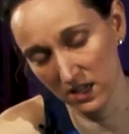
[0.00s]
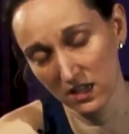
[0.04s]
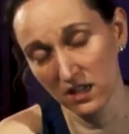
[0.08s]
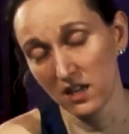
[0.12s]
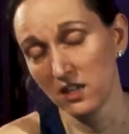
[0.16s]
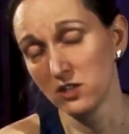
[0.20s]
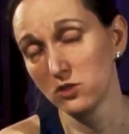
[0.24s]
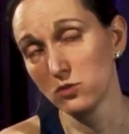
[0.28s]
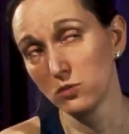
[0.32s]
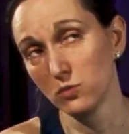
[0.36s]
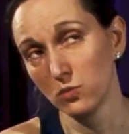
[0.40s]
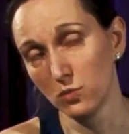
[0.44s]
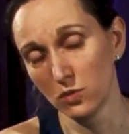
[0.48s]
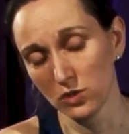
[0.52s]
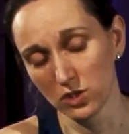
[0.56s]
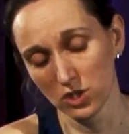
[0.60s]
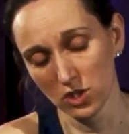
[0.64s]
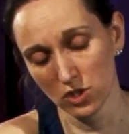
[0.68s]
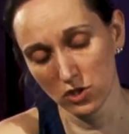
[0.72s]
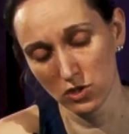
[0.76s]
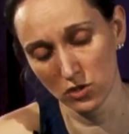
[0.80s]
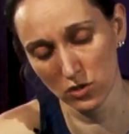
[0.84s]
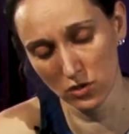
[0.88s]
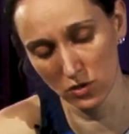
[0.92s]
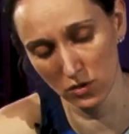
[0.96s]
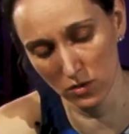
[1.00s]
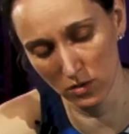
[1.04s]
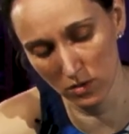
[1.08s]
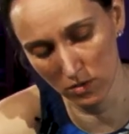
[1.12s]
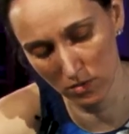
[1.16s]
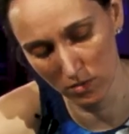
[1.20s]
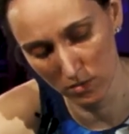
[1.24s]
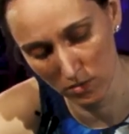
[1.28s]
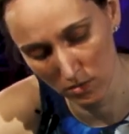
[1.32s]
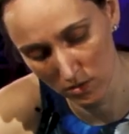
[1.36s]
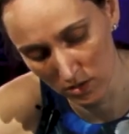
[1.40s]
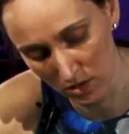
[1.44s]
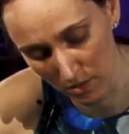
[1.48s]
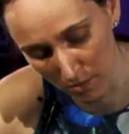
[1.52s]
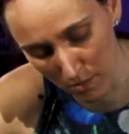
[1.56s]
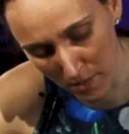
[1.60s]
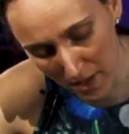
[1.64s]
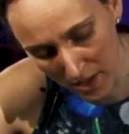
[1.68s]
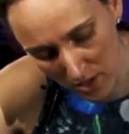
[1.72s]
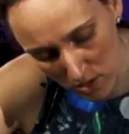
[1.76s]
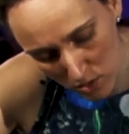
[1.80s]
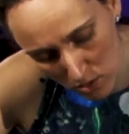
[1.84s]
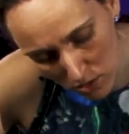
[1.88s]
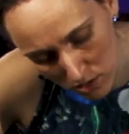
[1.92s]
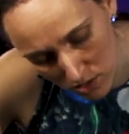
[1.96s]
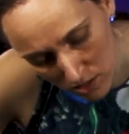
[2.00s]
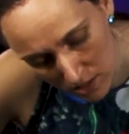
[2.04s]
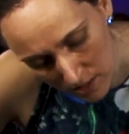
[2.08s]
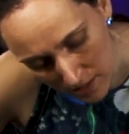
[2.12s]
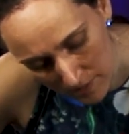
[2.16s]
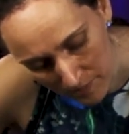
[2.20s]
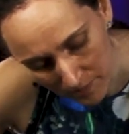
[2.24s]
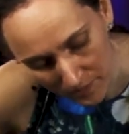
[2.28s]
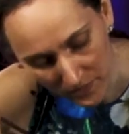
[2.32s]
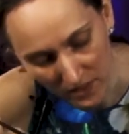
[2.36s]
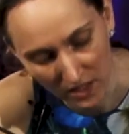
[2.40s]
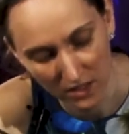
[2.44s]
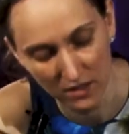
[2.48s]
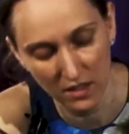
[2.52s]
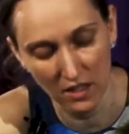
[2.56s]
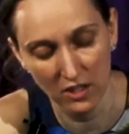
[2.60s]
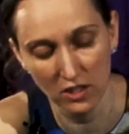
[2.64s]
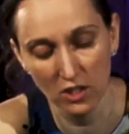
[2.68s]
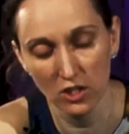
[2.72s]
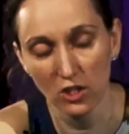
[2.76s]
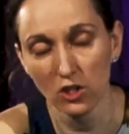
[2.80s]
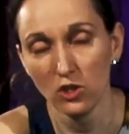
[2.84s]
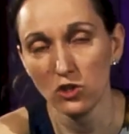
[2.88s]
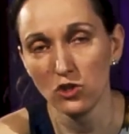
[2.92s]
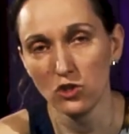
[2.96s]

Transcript: and I don't want to do the mouth, then you can